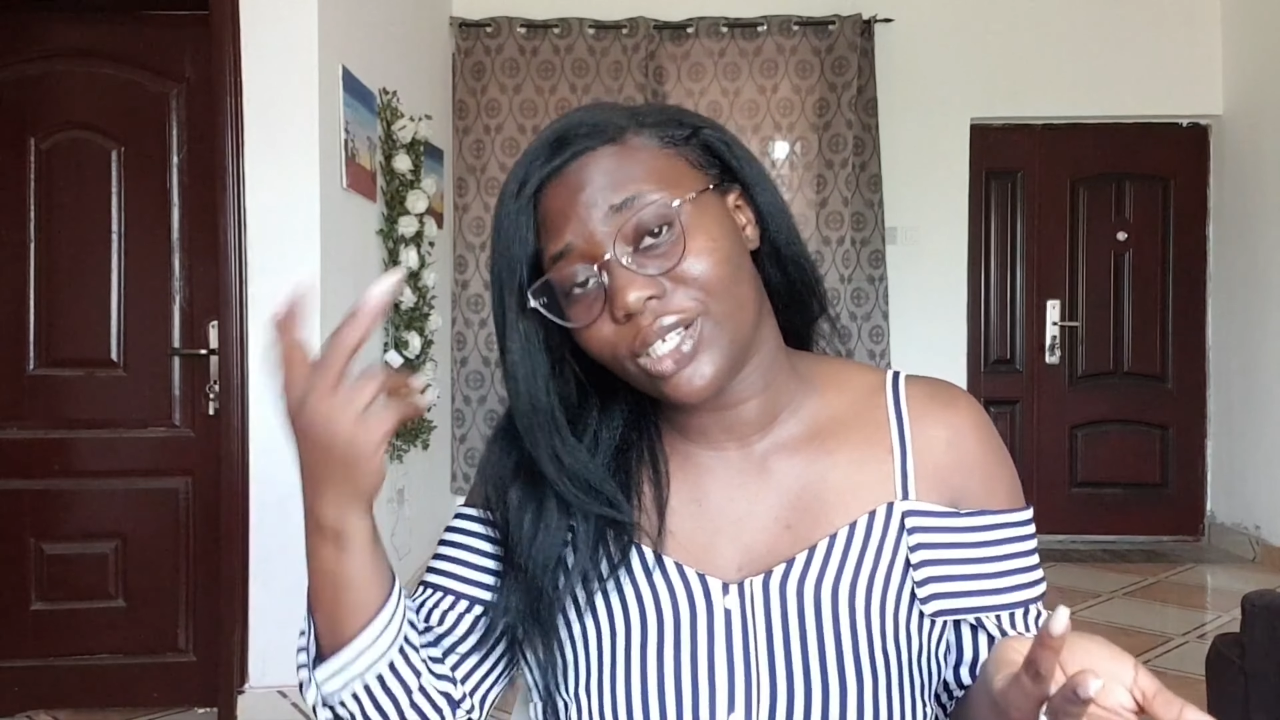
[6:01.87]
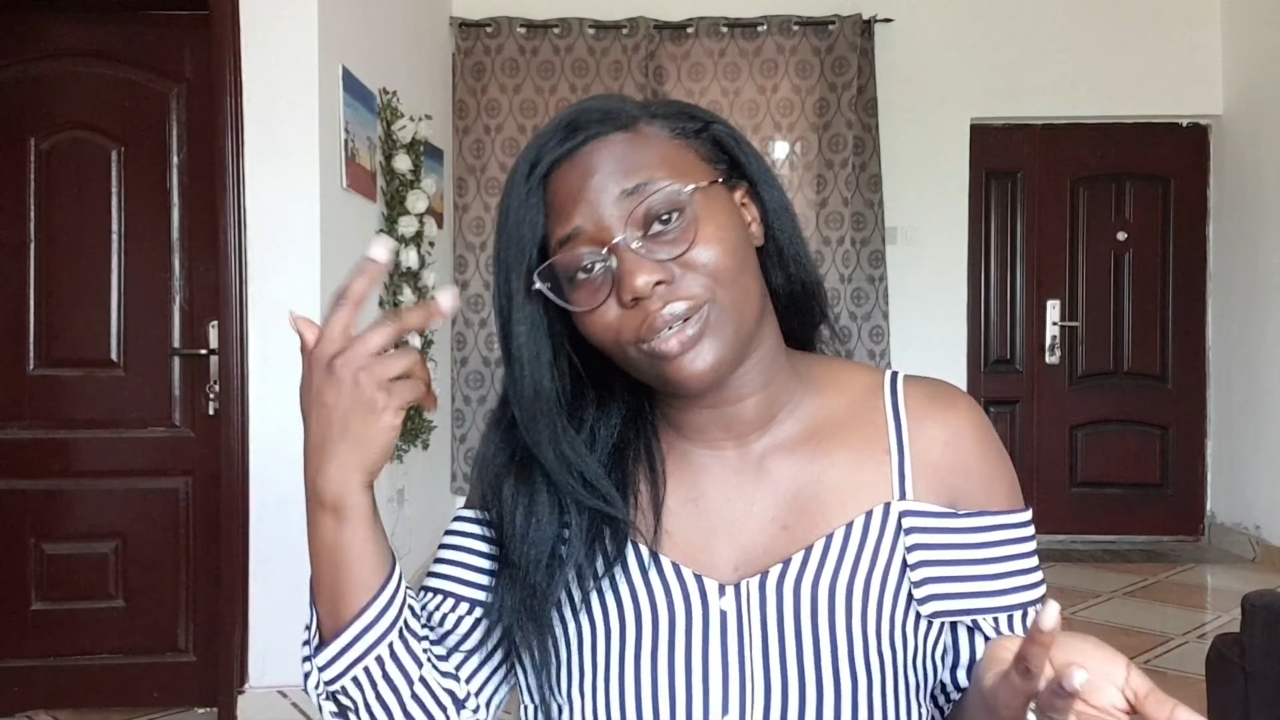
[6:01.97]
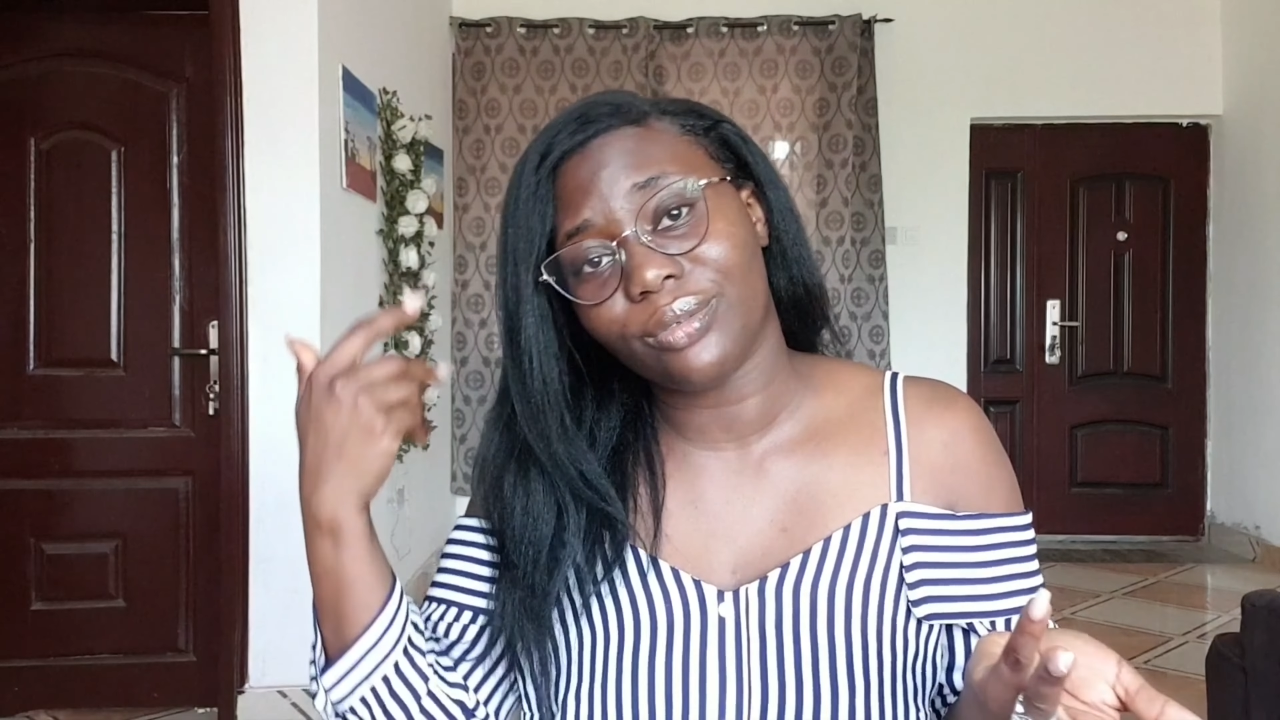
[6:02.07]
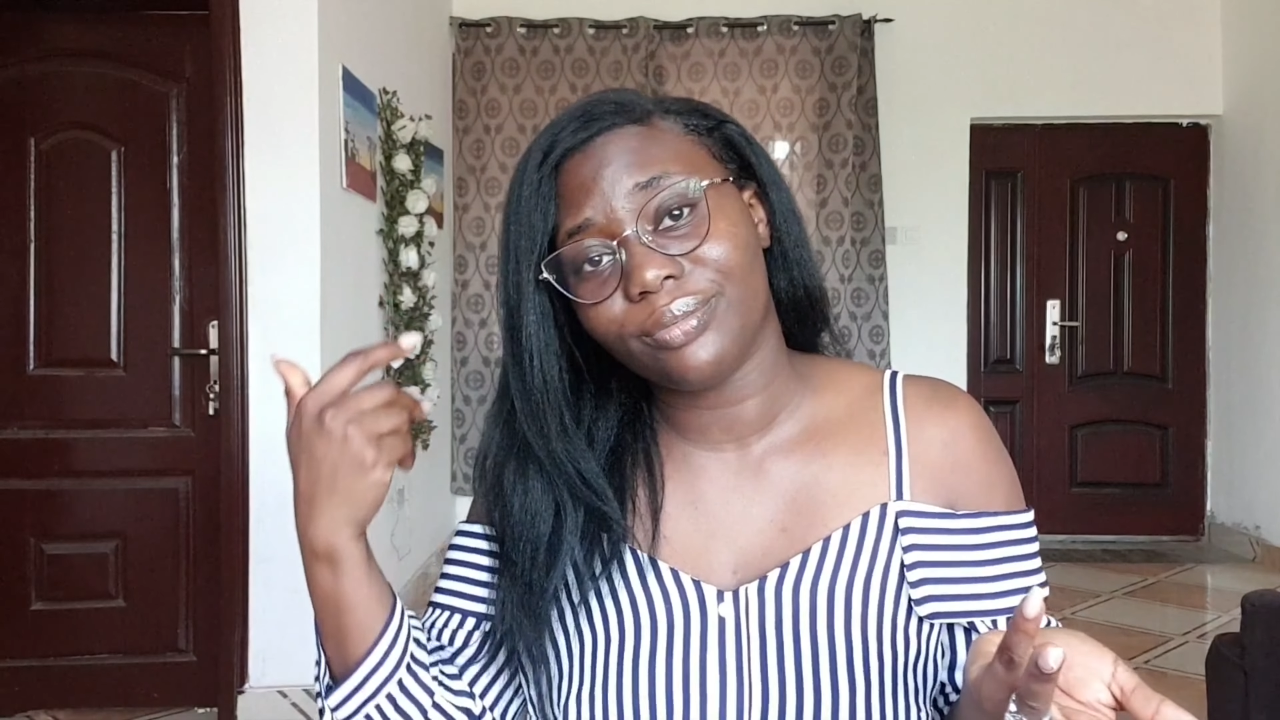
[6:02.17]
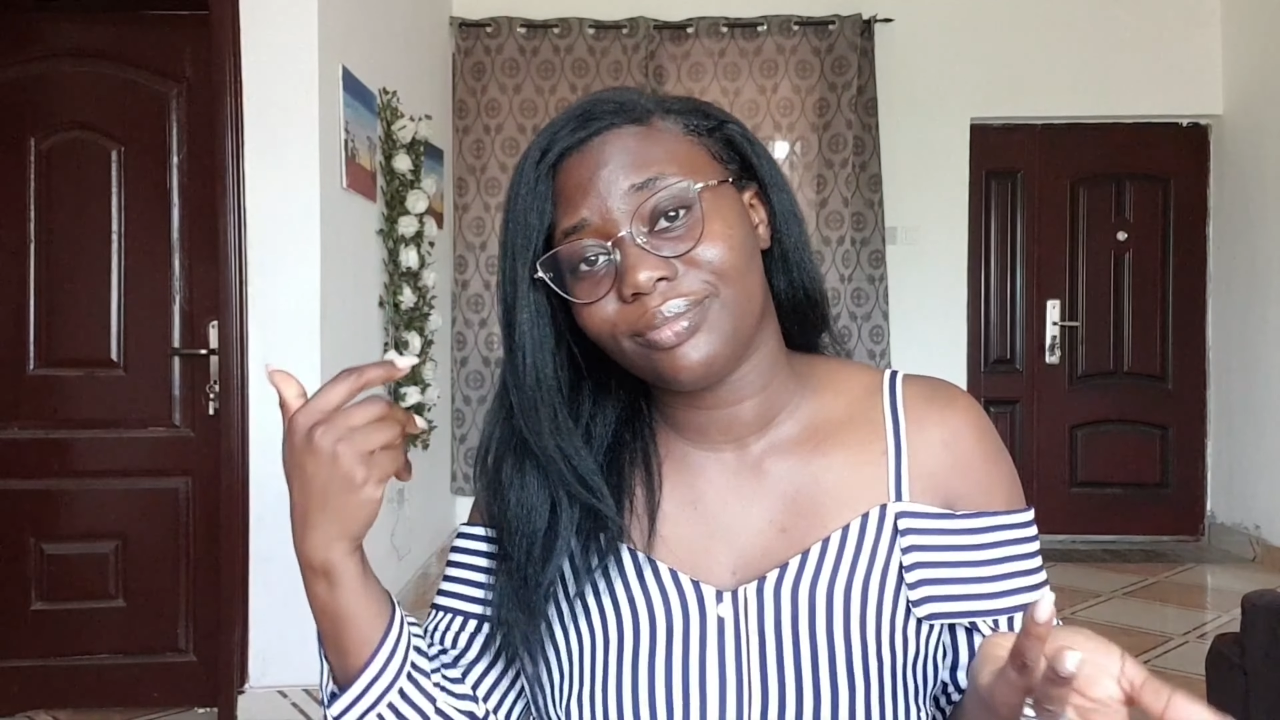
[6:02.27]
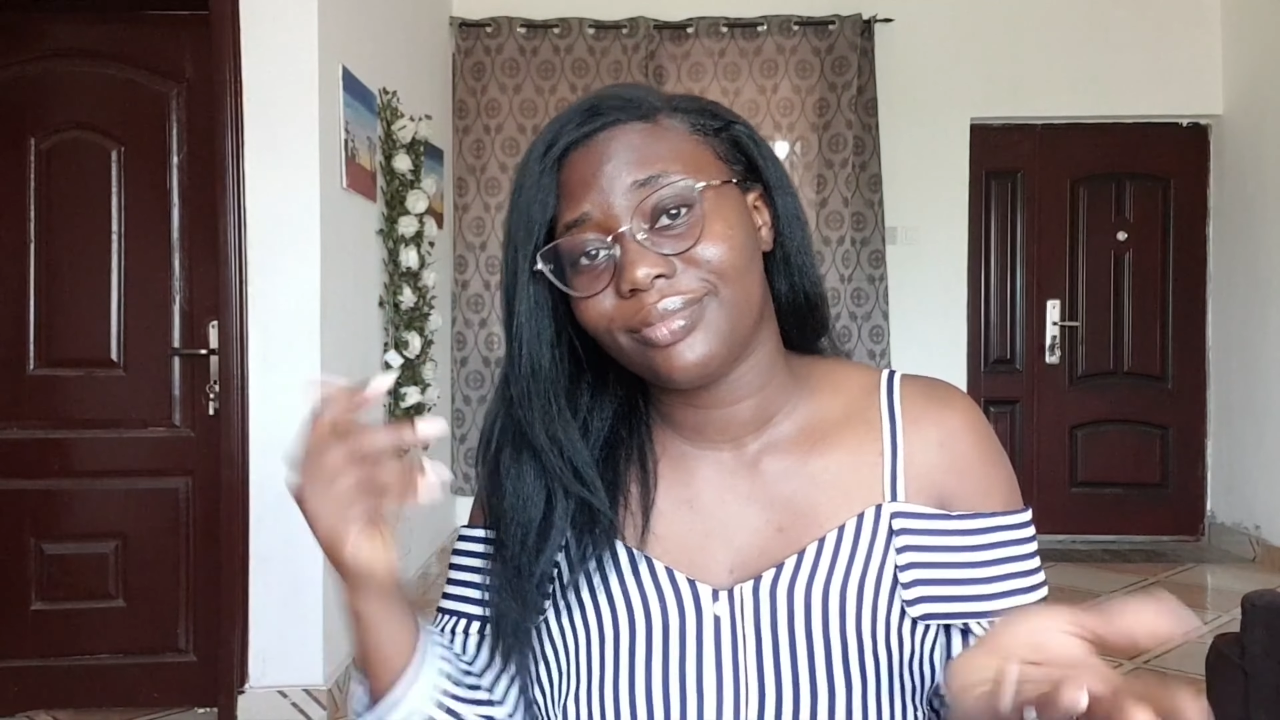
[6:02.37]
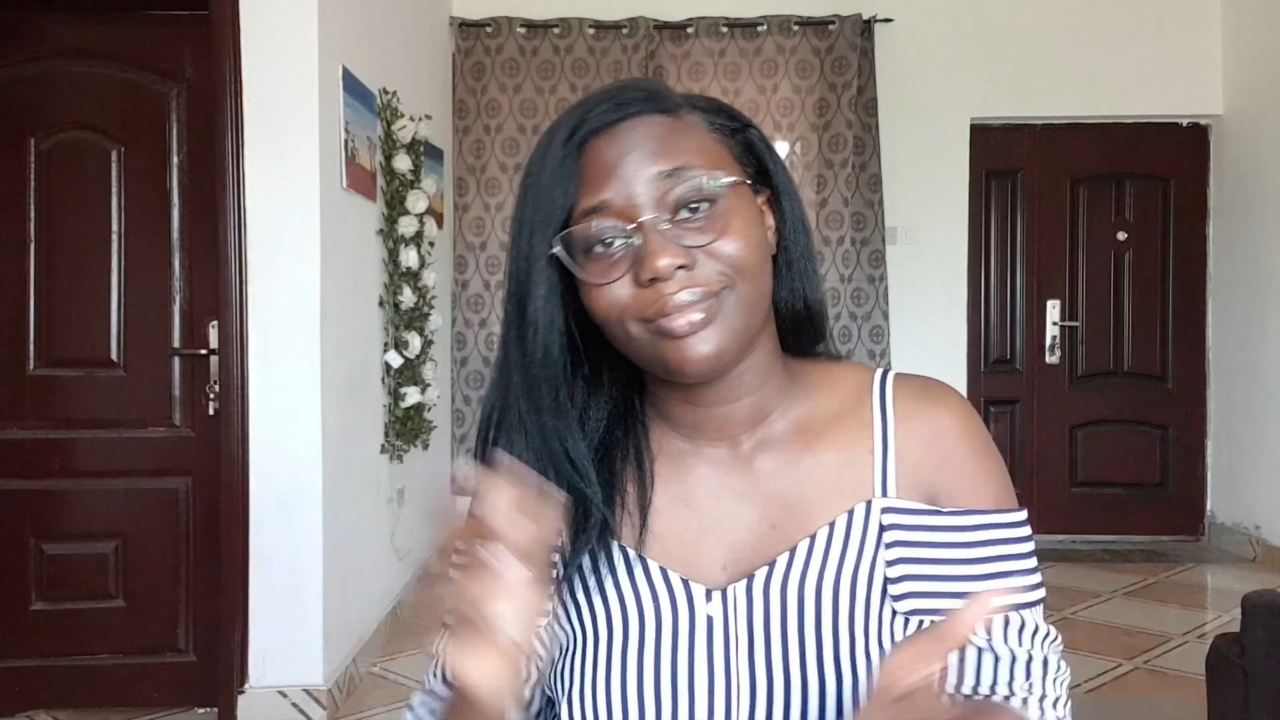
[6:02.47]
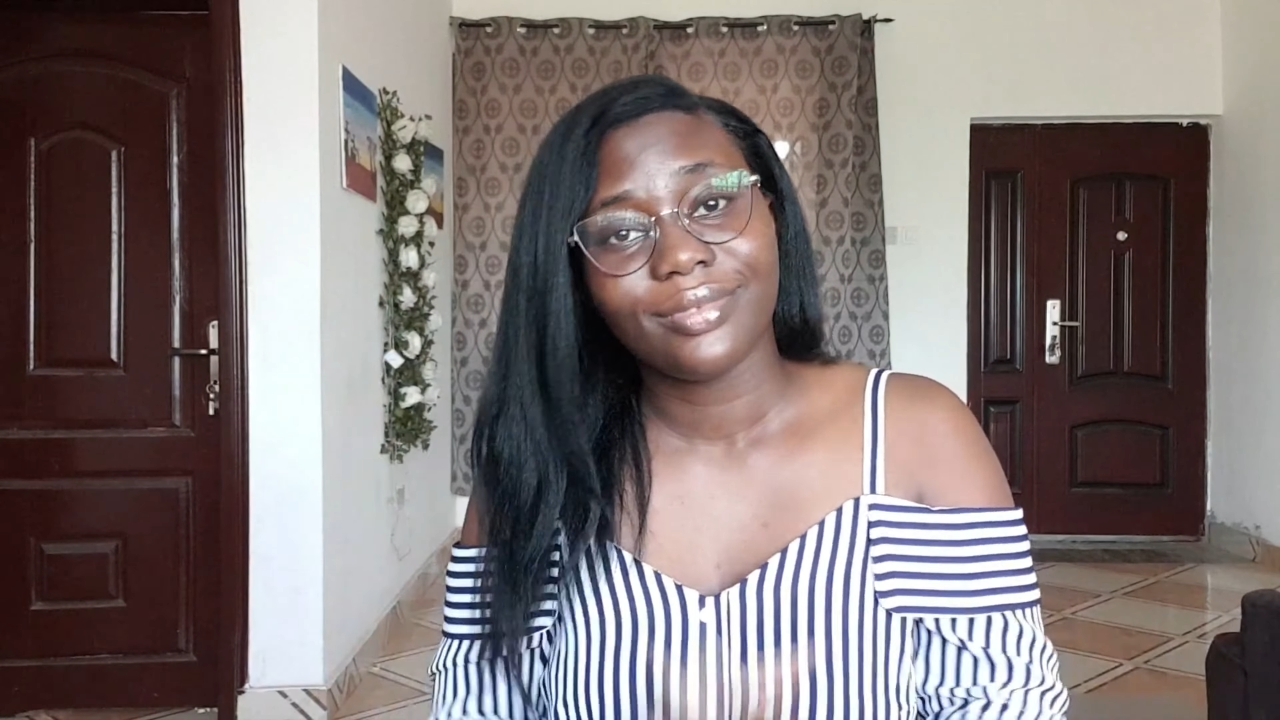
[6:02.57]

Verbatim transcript: you know